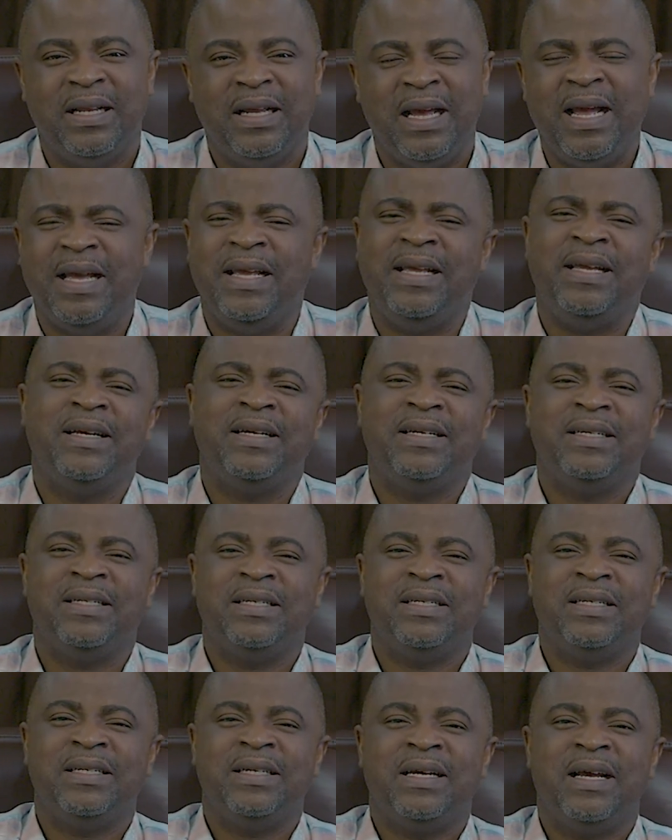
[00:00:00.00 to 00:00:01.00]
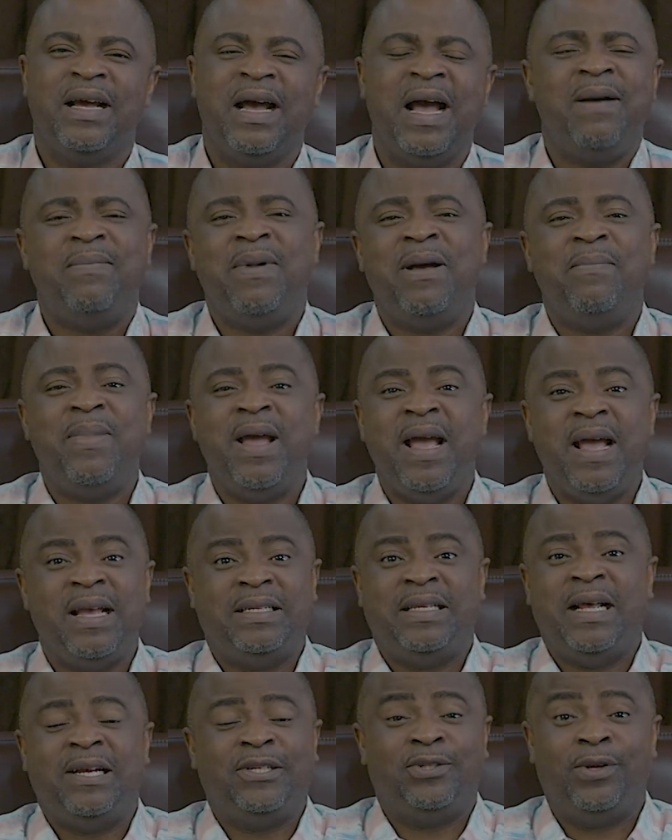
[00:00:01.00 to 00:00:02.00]
Hey, I'm
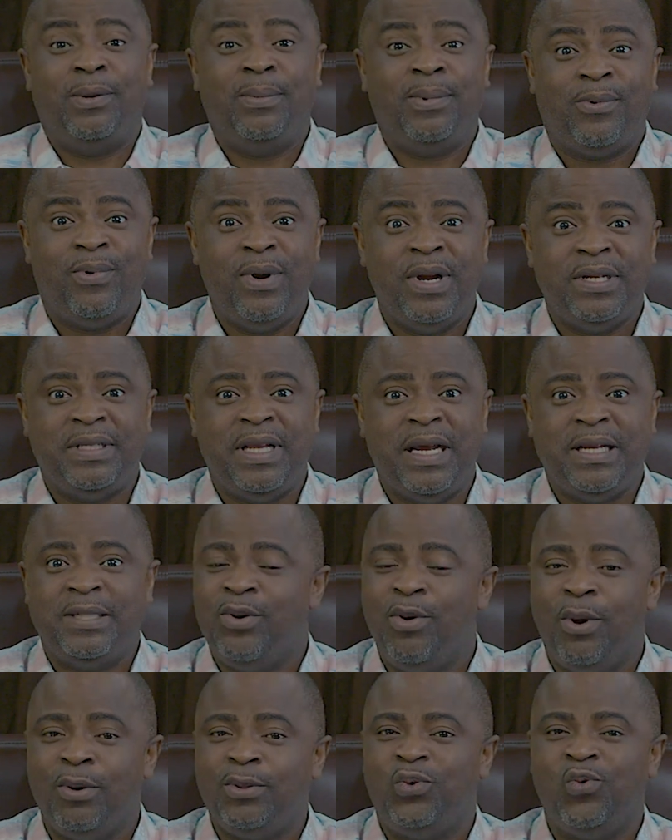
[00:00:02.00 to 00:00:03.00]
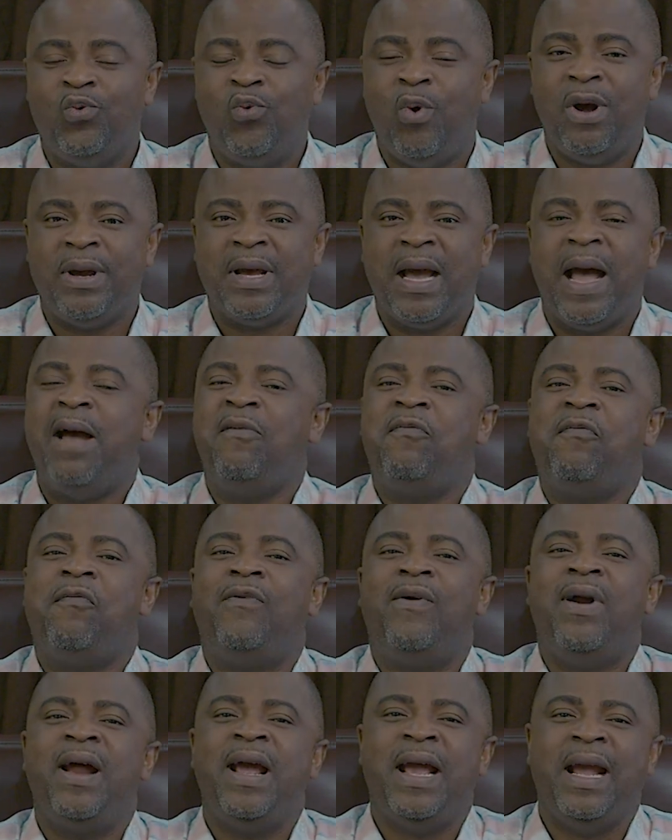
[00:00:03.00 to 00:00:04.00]
amazed that some Christians go to work
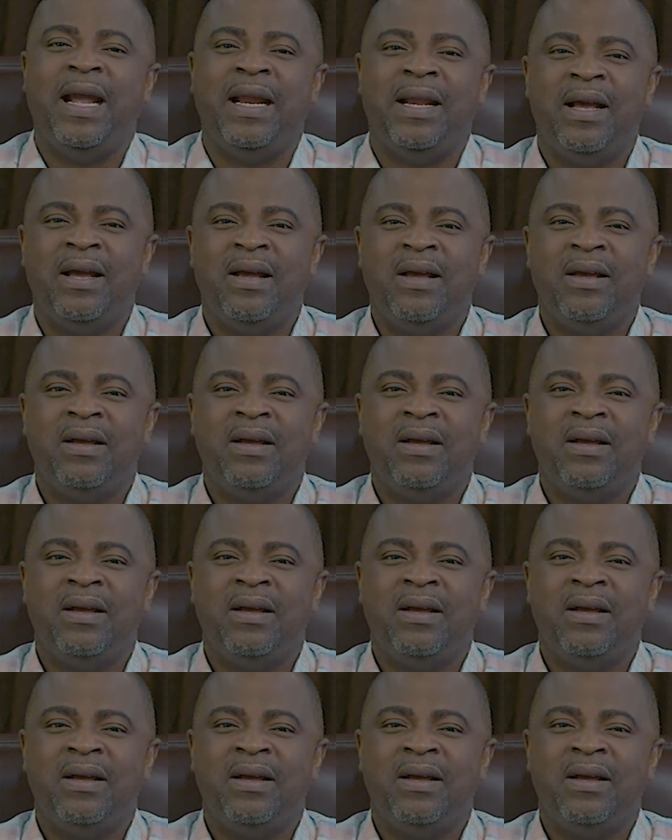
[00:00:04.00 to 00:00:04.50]
afraid